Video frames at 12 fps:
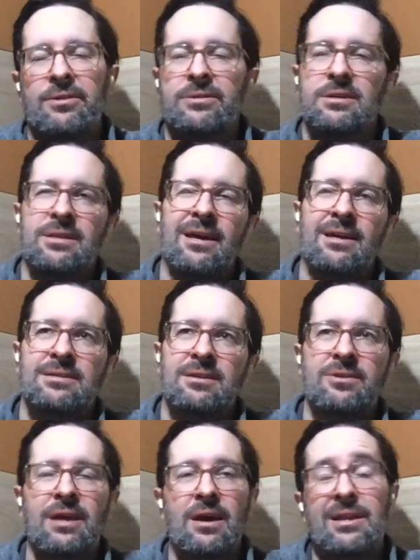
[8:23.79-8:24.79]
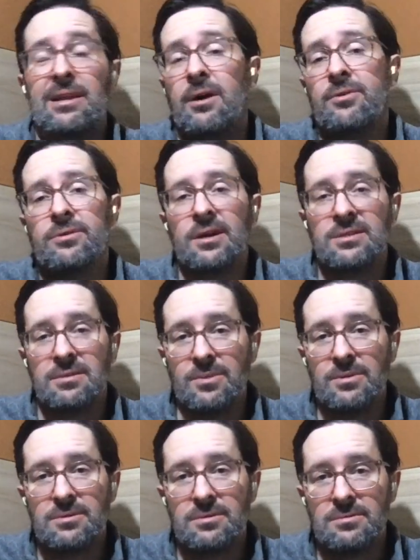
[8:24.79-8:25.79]
I looked at that and I said, okay, I need 100
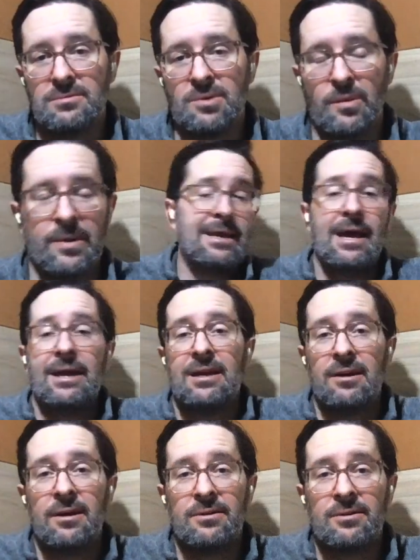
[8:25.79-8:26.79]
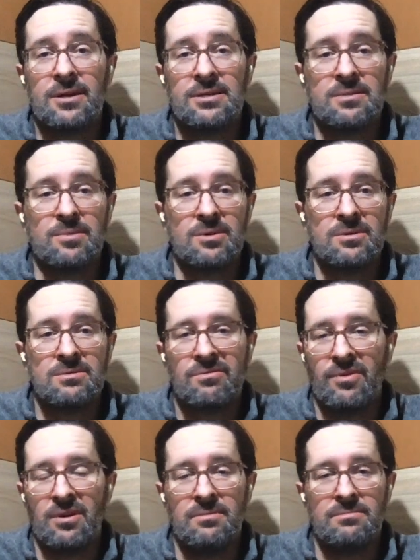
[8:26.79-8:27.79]
customers. I can't get 100 customers
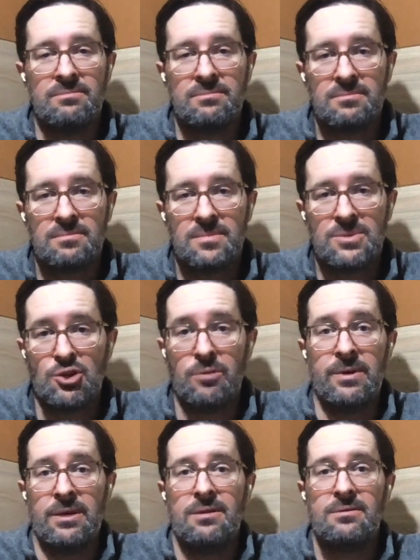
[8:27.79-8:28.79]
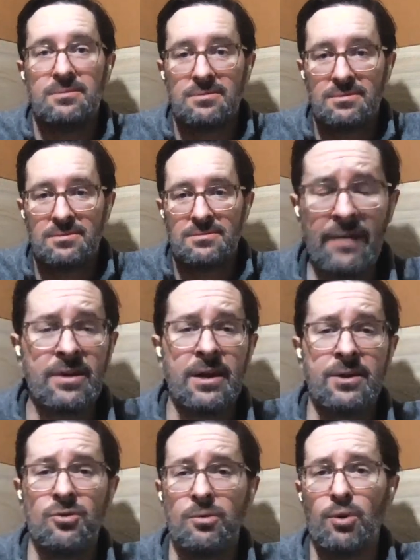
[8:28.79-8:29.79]
from Germany. I've
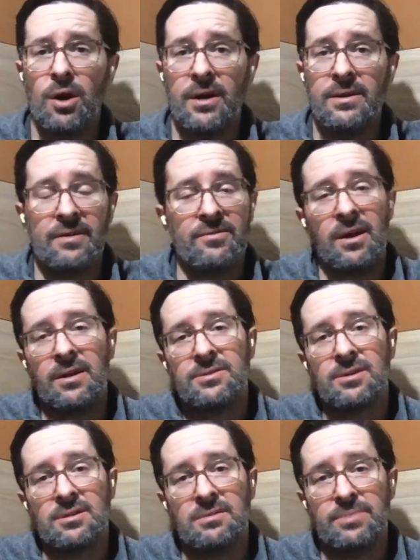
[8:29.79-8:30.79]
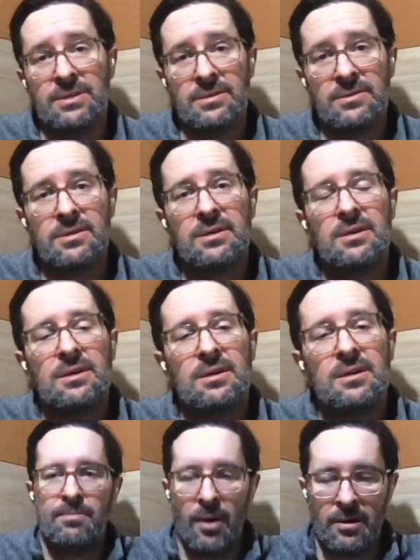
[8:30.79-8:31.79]
got to go abroad and I've got to start to build
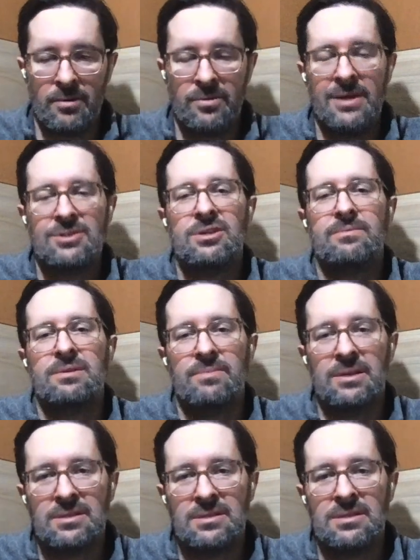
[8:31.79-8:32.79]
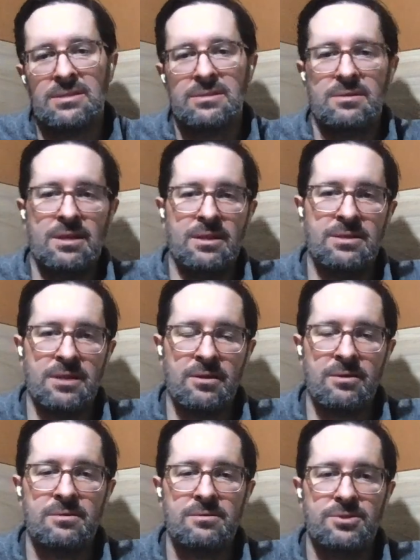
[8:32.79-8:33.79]
partner relationships and businesses in these
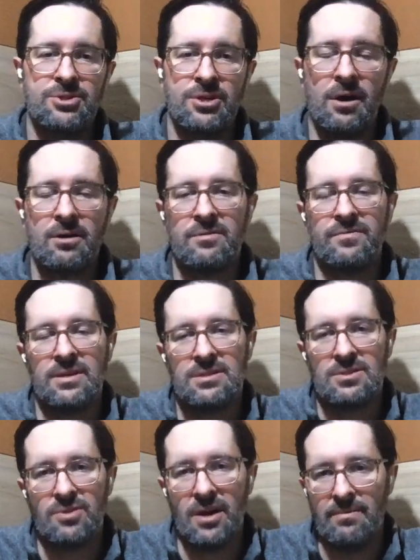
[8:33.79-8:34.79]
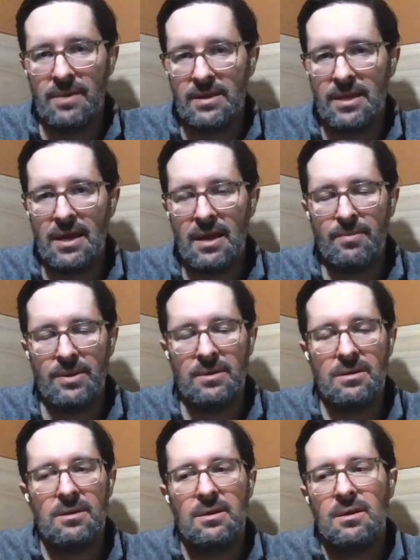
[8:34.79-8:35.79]
other geographies to try and make that
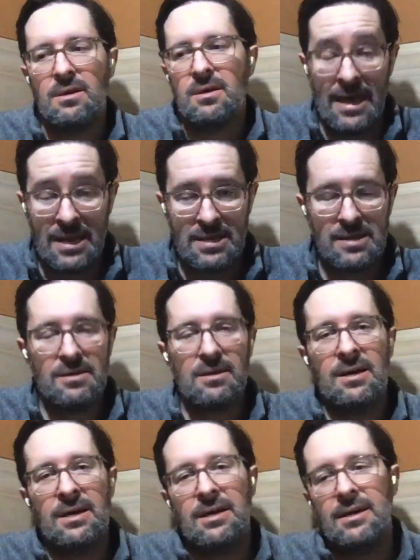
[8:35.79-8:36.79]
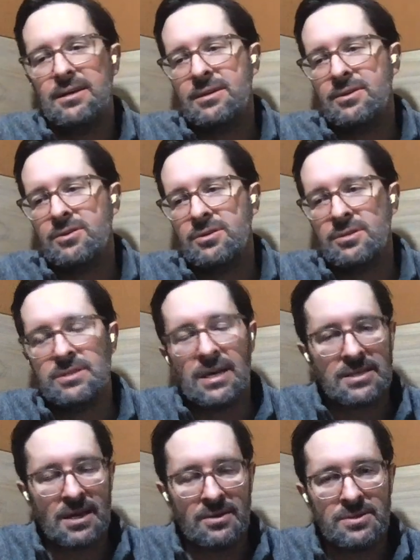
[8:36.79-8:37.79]
happen. Then you
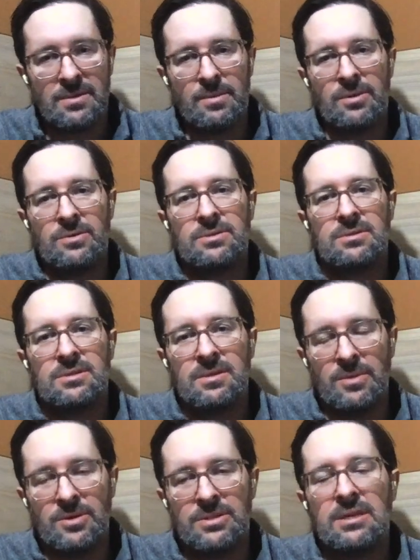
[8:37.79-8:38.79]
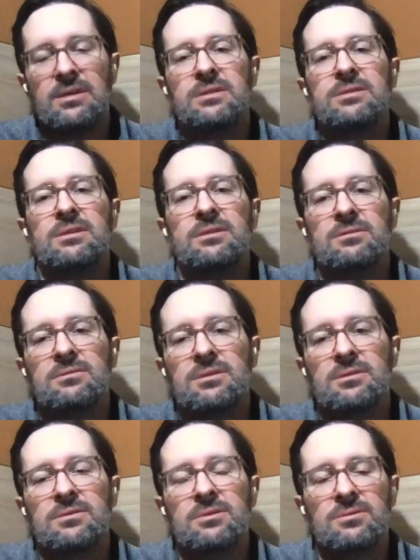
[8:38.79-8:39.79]
take down some of those deals and
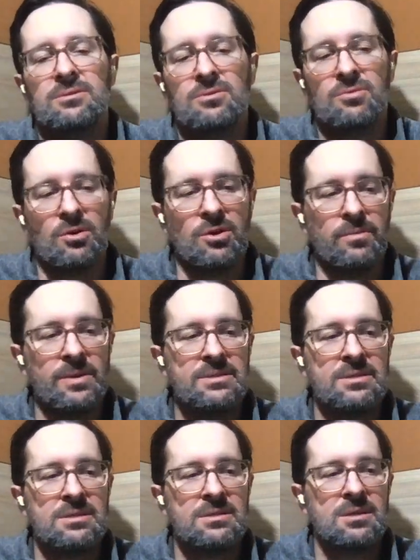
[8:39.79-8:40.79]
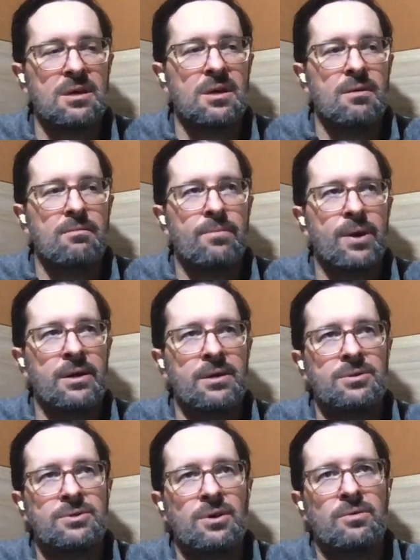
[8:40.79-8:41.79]
you grow your business,
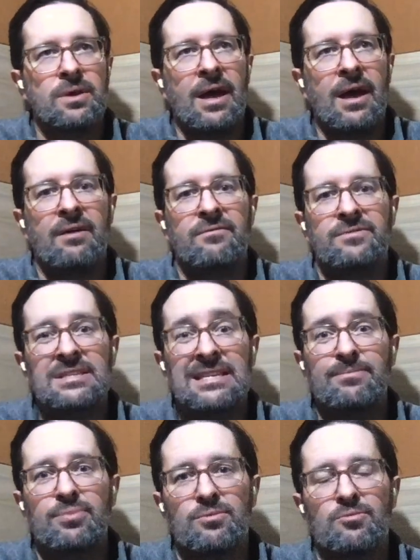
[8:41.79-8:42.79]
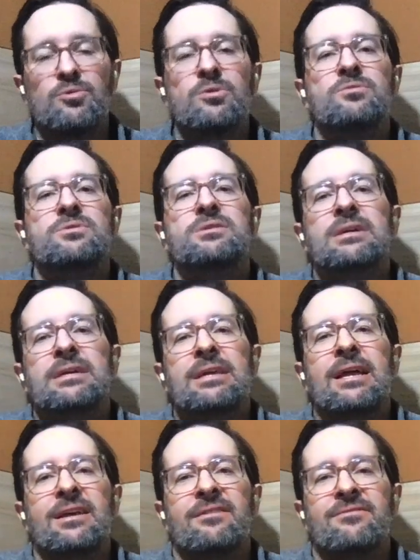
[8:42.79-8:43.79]
but you don't have deep roots
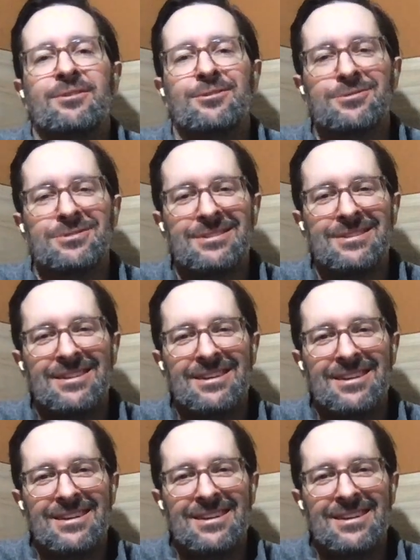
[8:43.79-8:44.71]
in any of those